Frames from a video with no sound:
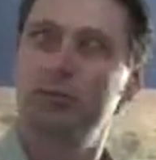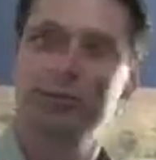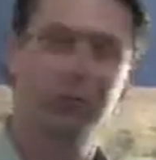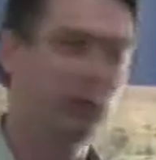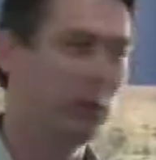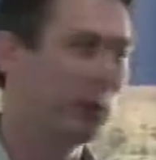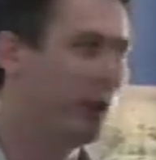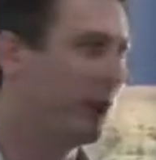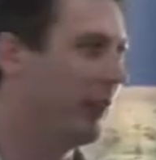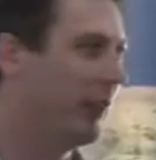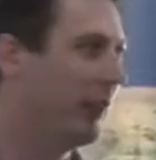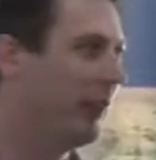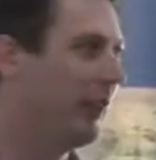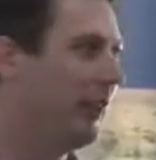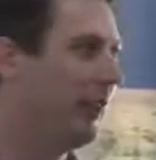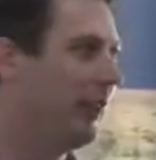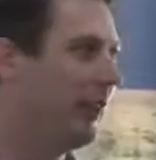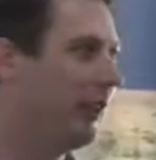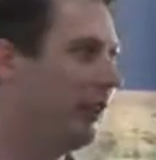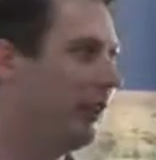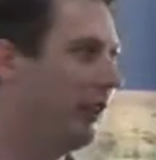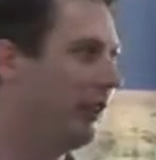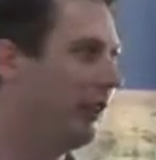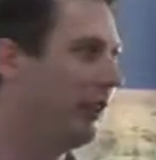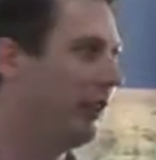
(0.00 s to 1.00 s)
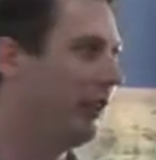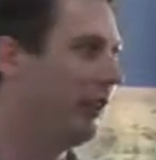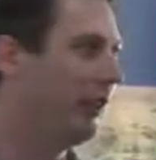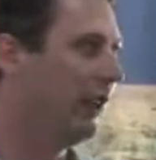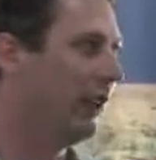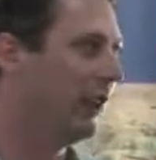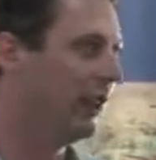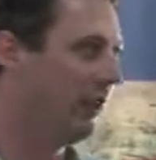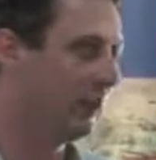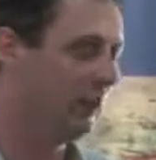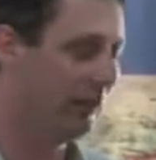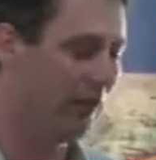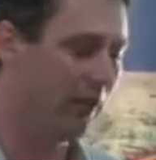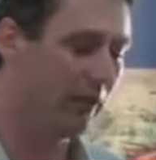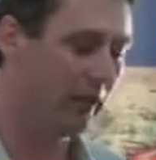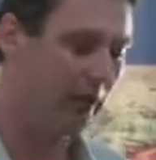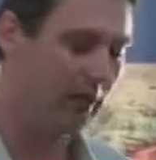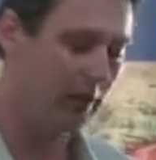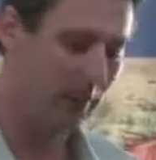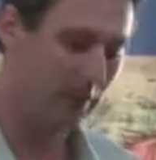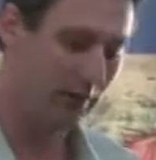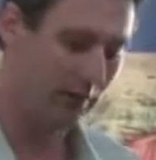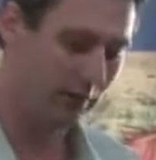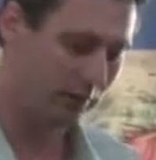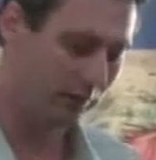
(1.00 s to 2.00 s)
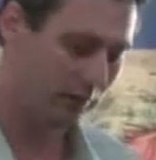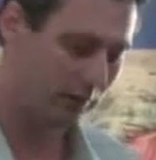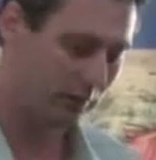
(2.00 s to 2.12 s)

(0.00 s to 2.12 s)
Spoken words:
between destocking and grazing.